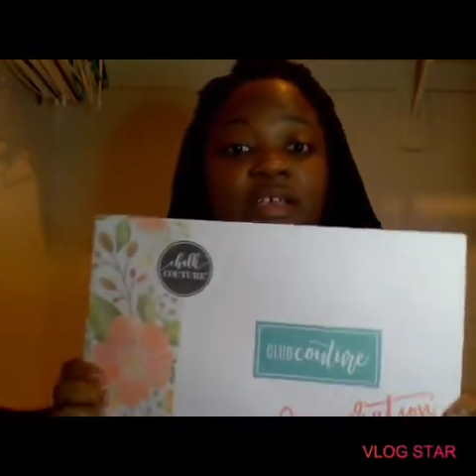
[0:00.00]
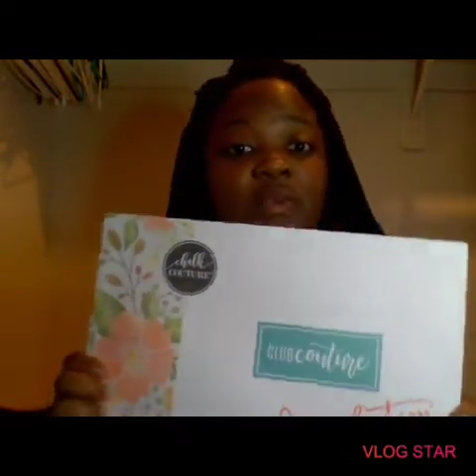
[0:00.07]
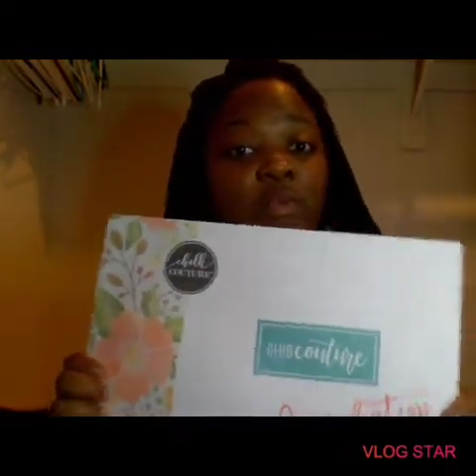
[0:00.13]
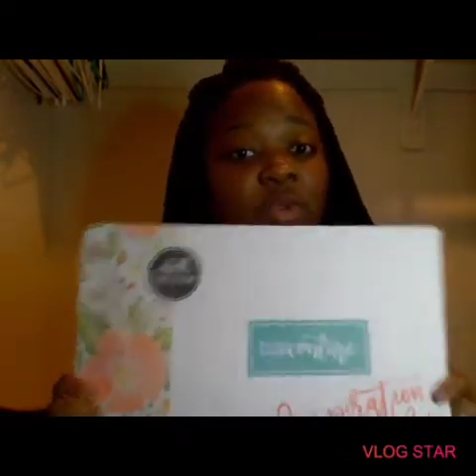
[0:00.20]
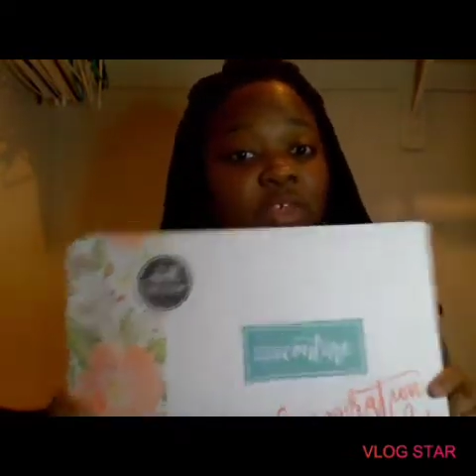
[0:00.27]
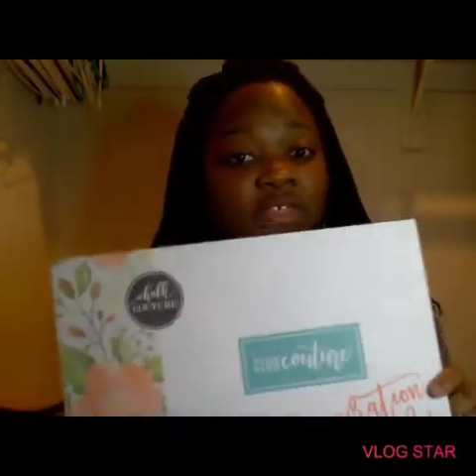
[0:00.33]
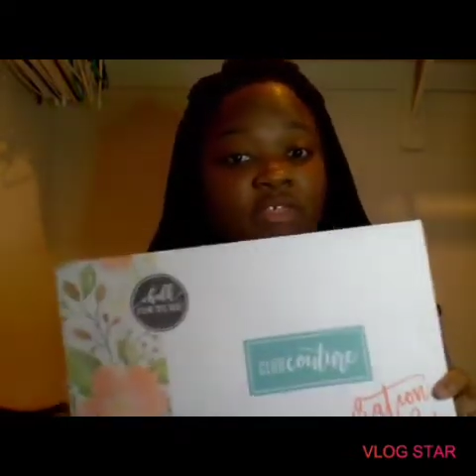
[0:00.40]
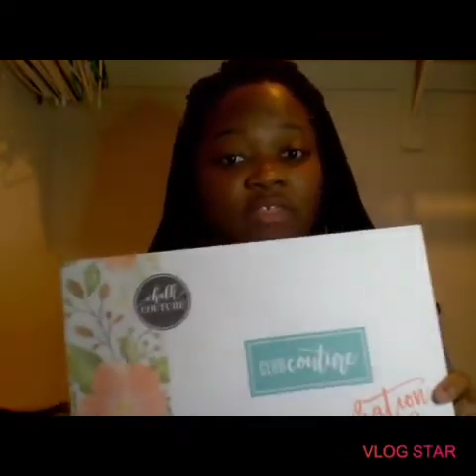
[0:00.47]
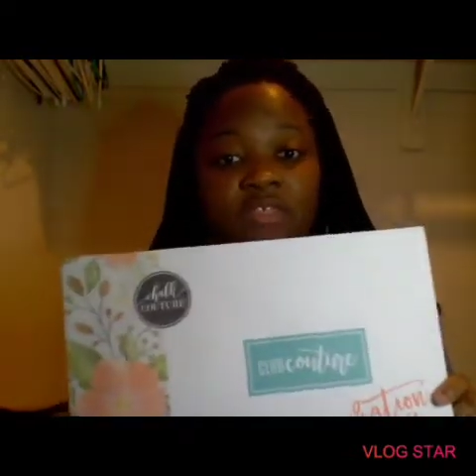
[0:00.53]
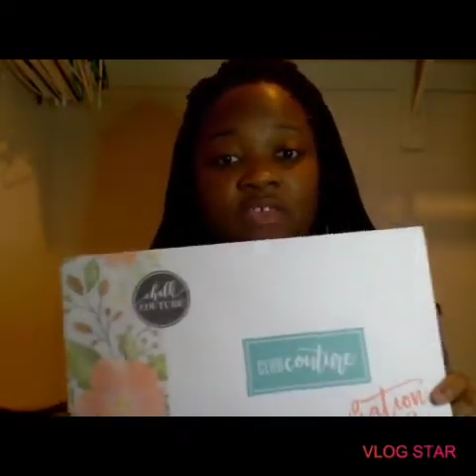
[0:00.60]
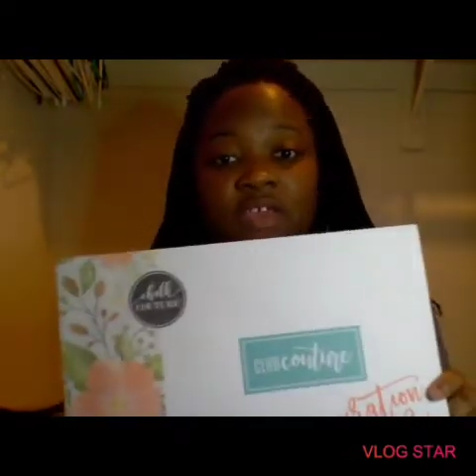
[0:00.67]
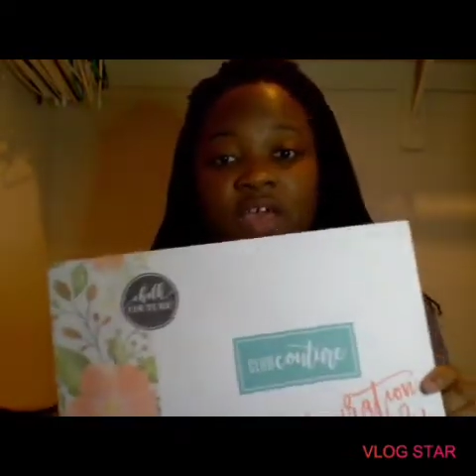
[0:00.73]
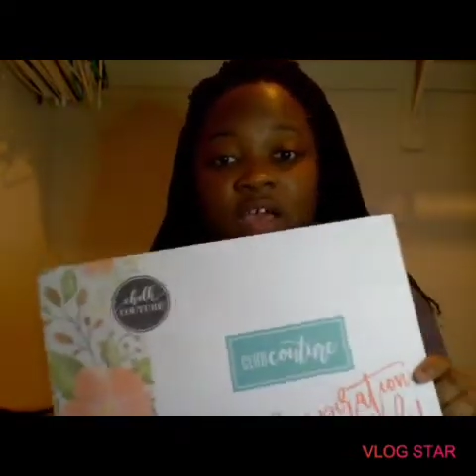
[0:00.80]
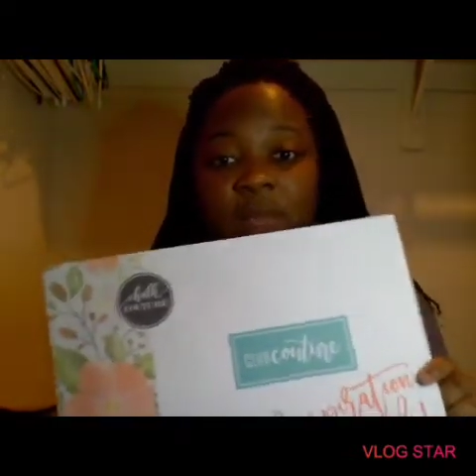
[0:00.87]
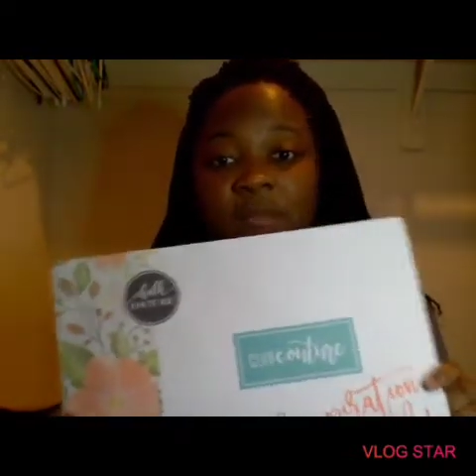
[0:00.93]
with
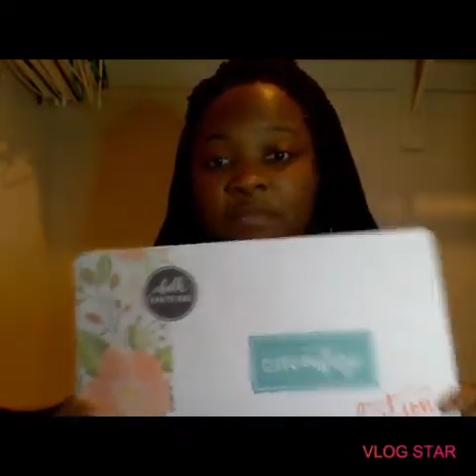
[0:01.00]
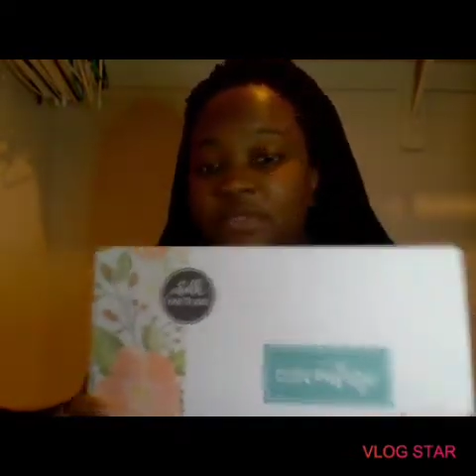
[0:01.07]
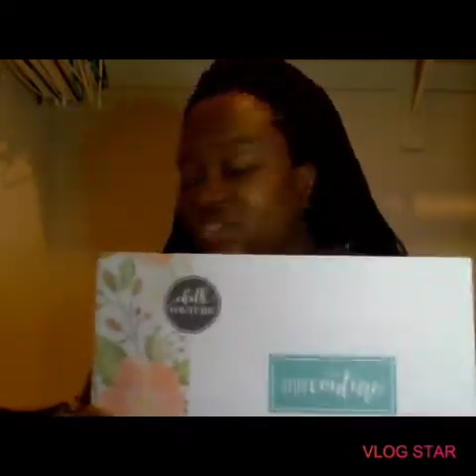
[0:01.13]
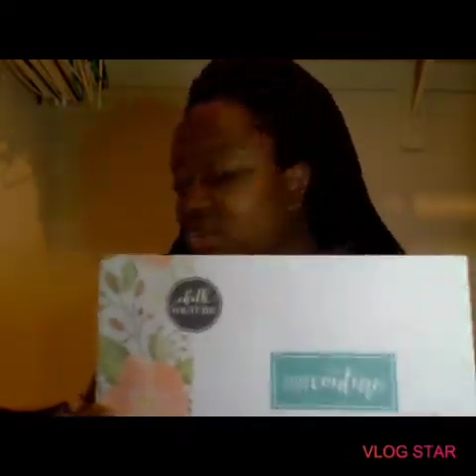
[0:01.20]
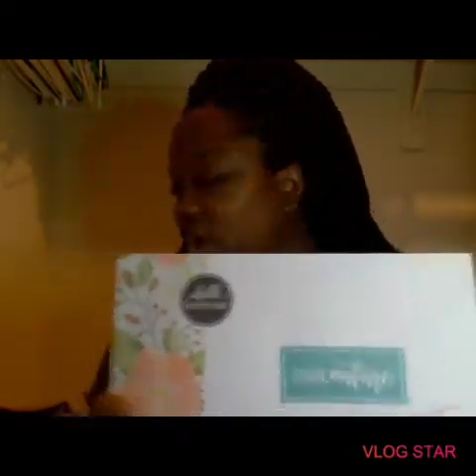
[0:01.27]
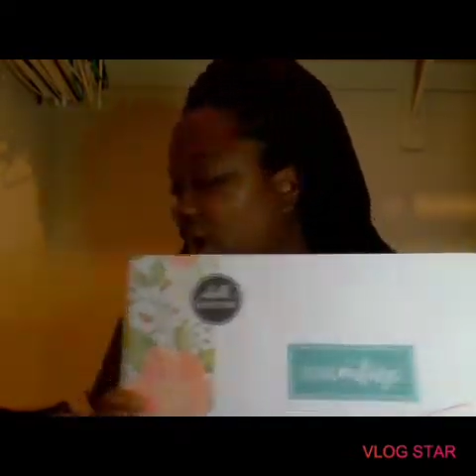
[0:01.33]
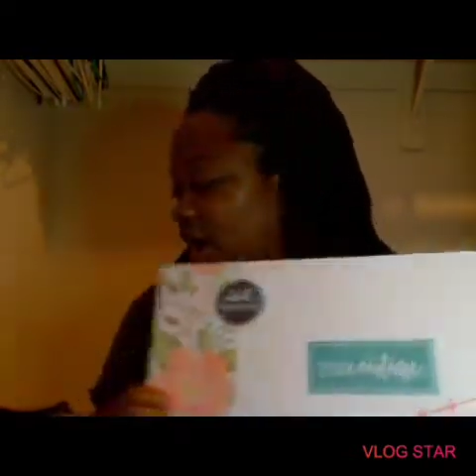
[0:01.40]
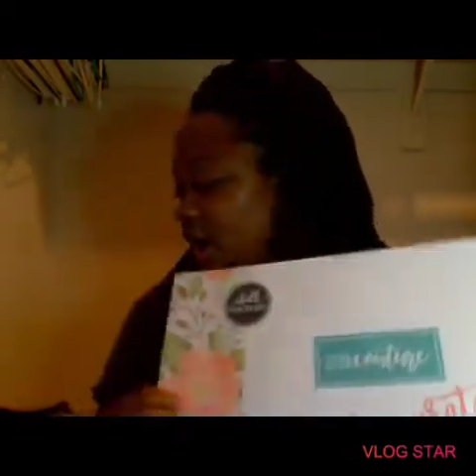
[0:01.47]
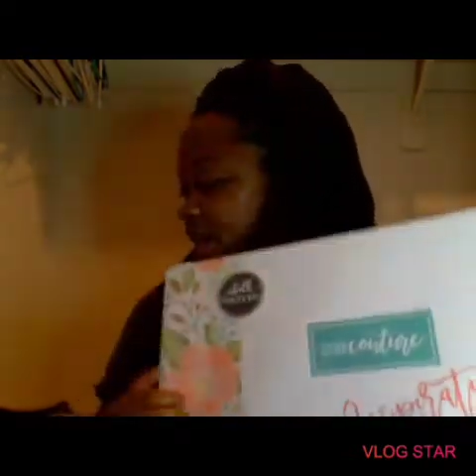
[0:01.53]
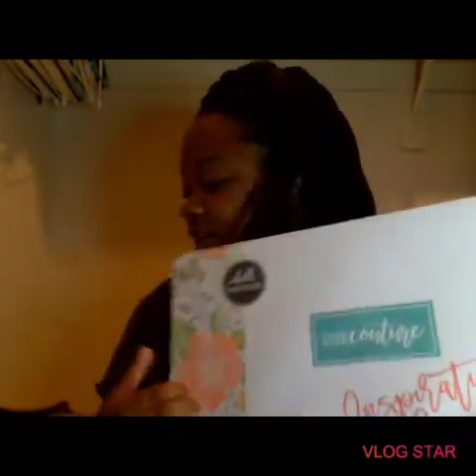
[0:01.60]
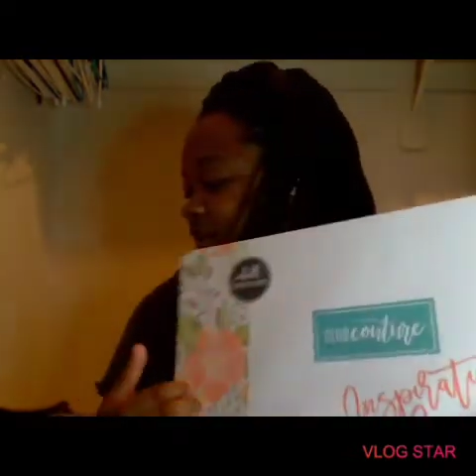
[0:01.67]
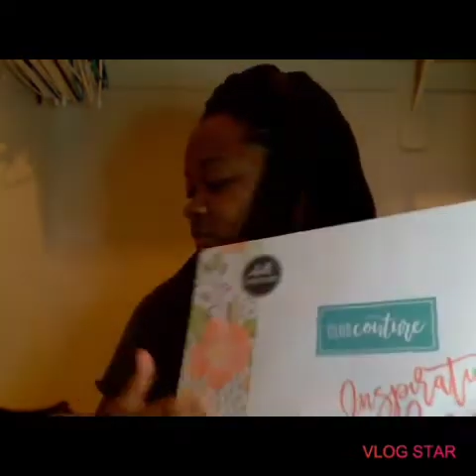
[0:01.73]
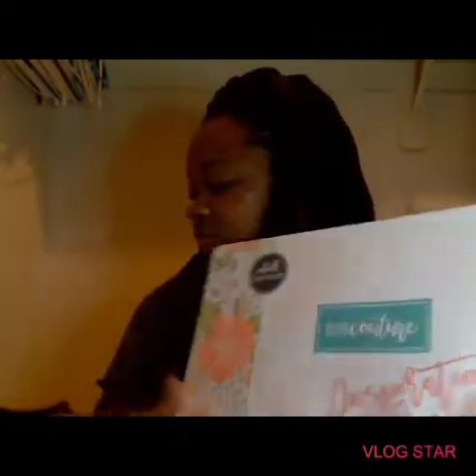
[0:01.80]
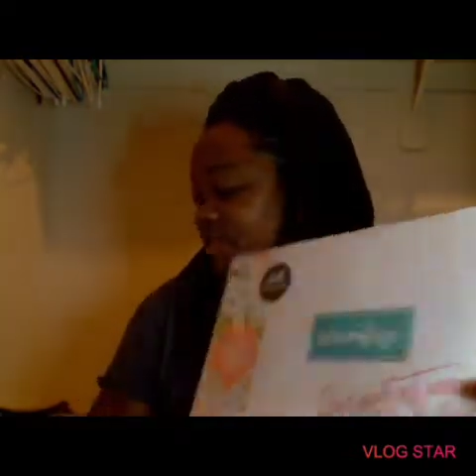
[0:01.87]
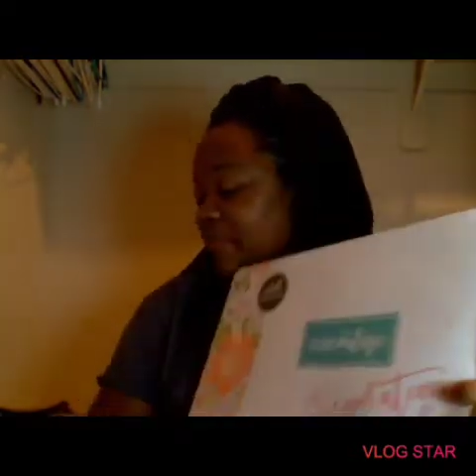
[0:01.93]

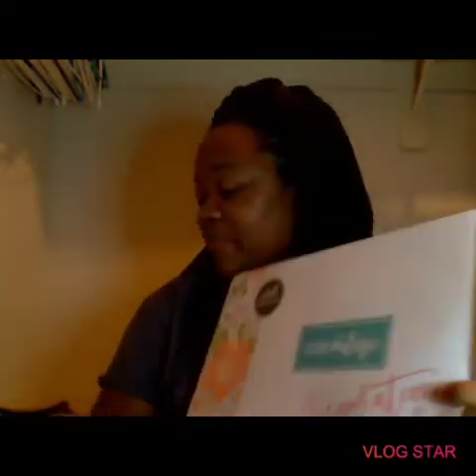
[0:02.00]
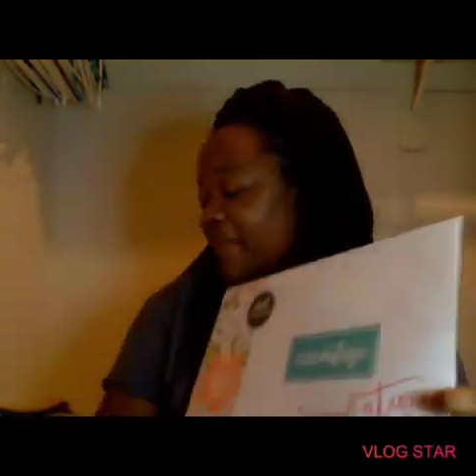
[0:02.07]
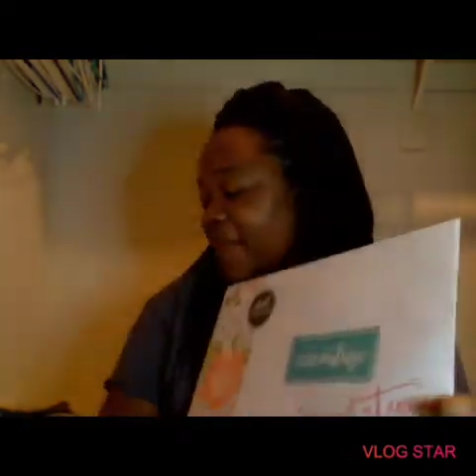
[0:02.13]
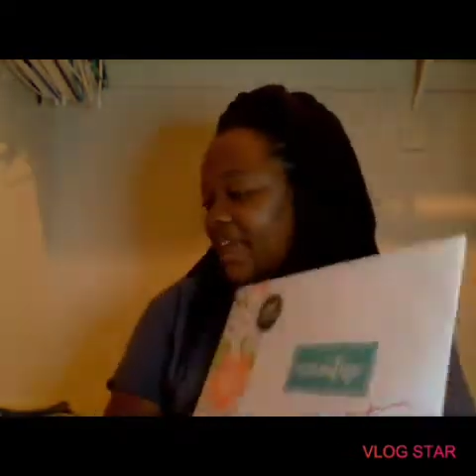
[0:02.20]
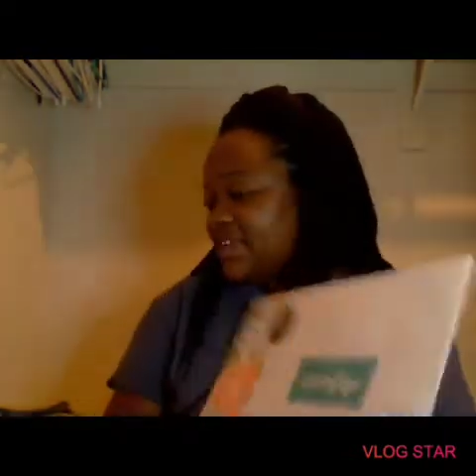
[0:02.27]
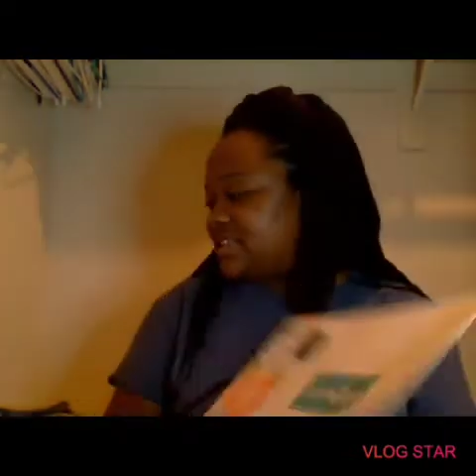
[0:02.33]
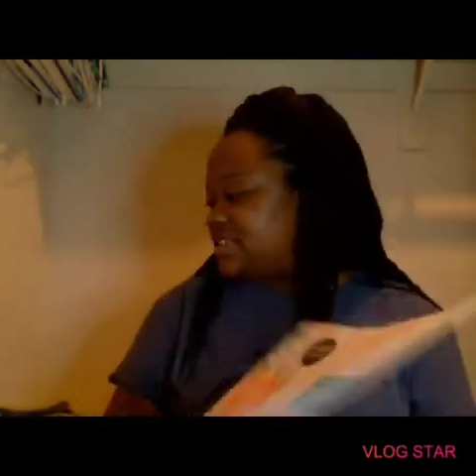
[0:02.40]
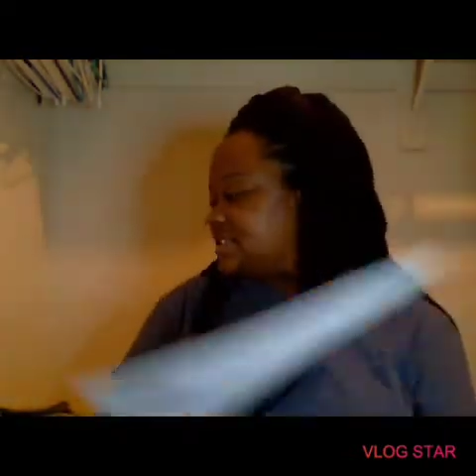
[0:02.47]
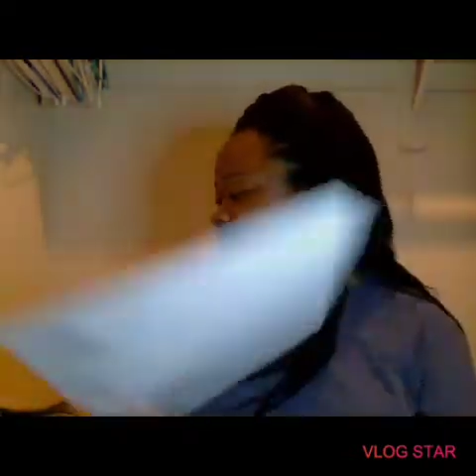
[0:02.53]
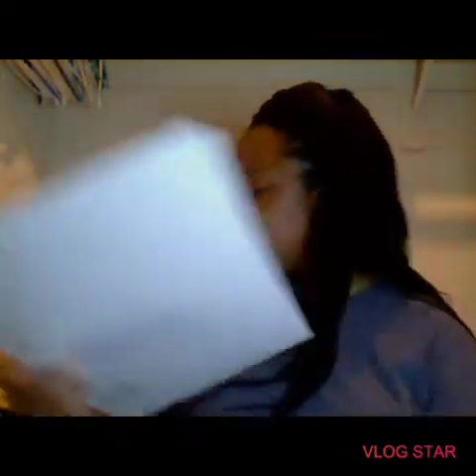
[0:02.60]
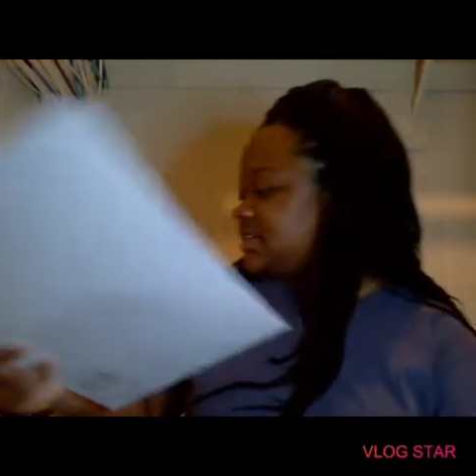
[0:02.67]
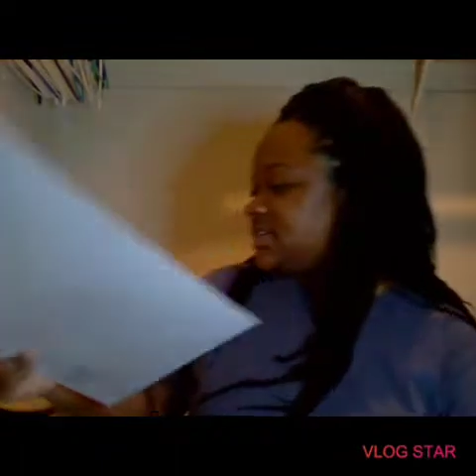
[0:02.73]
the paste.